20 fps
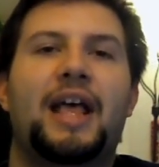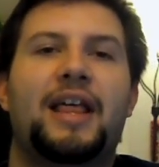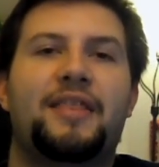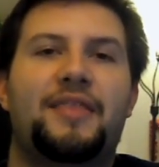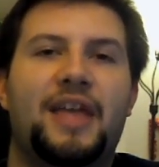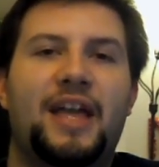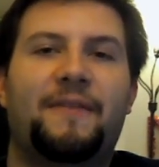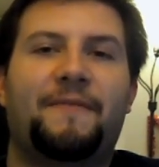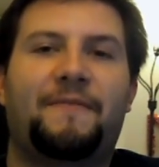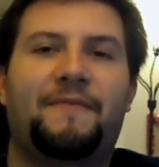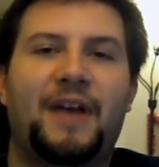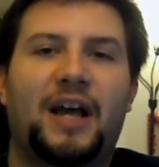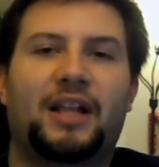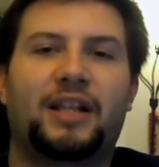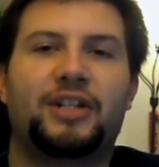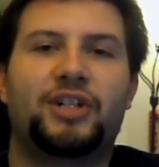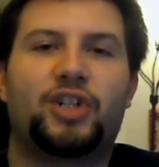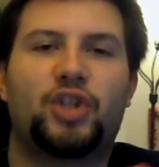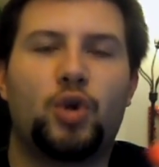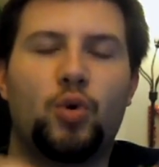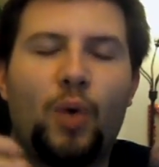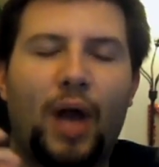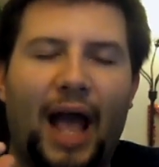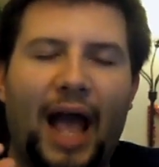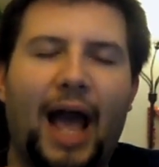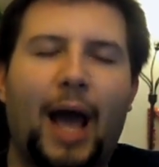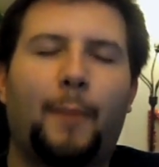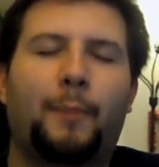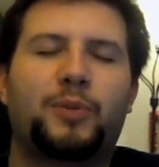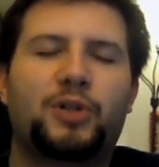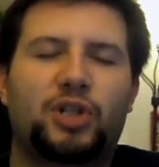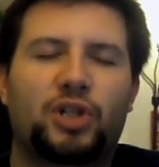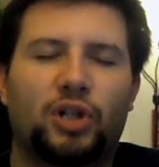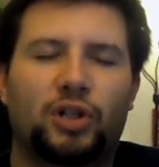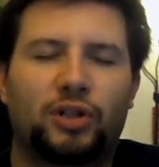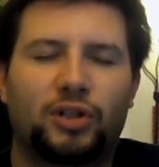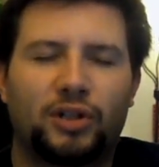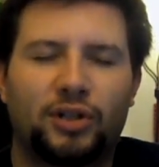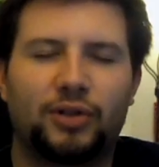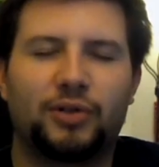that fell into
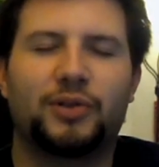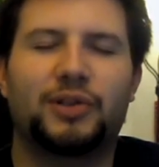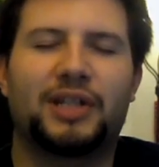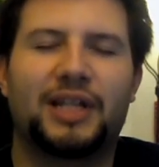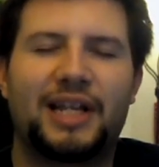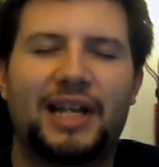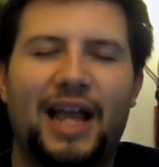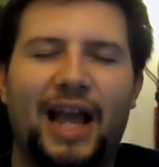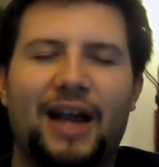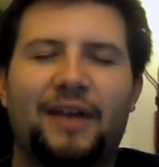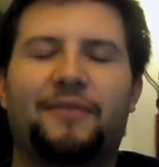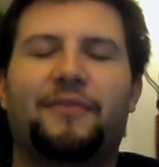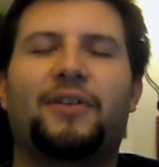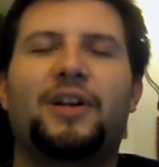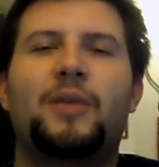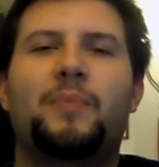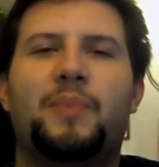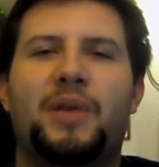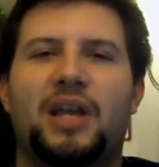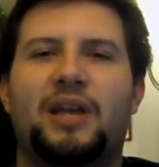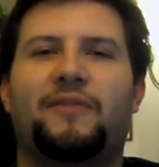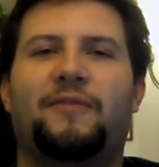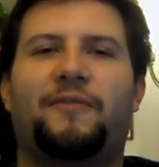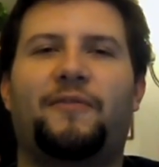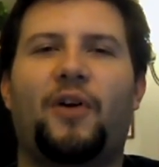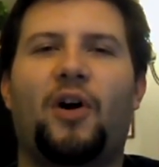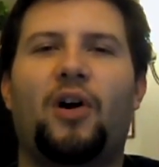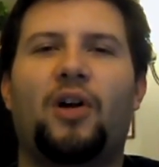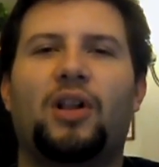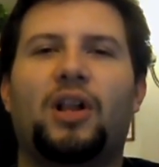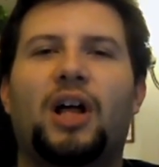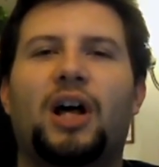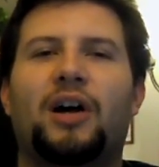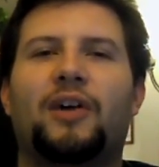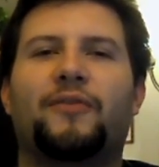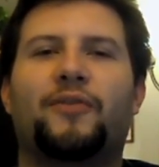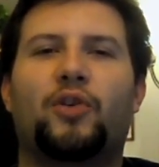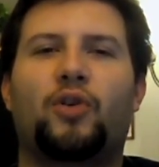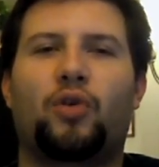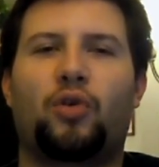absolutely every pitfall
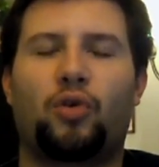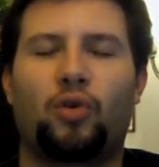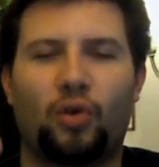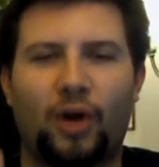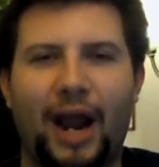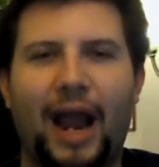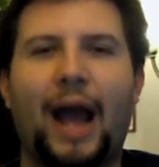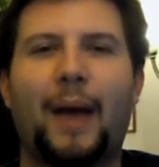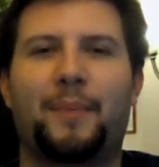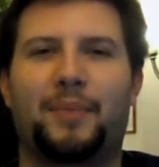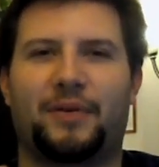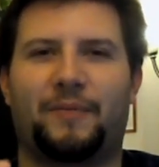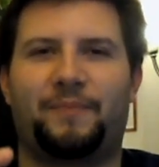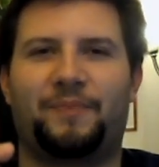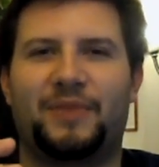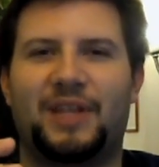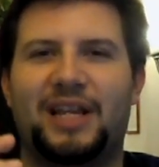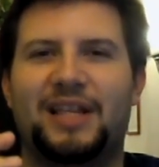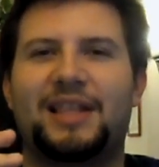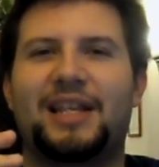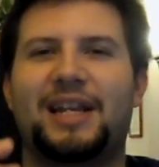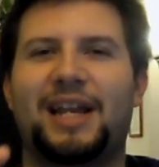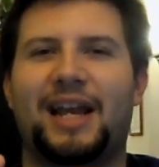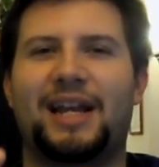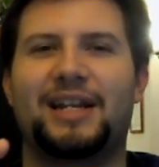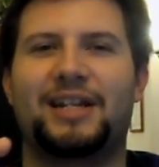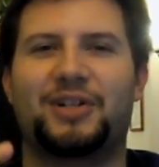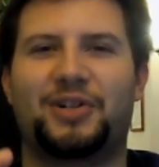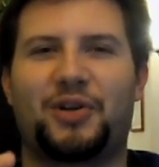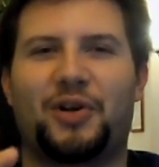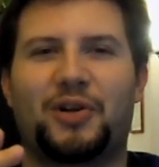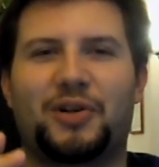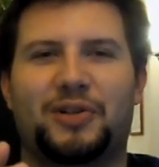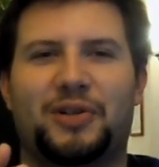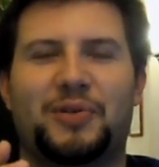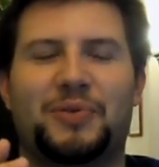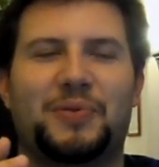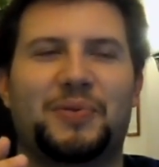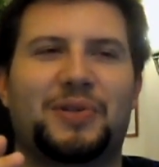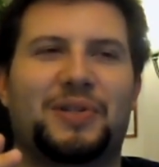of crap in the 90s
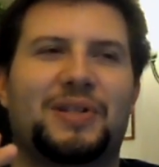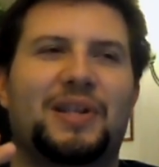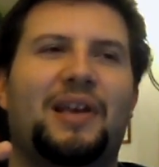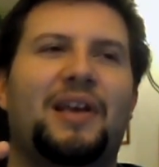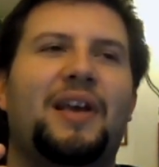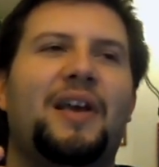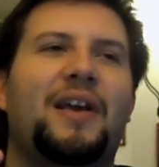cartoons.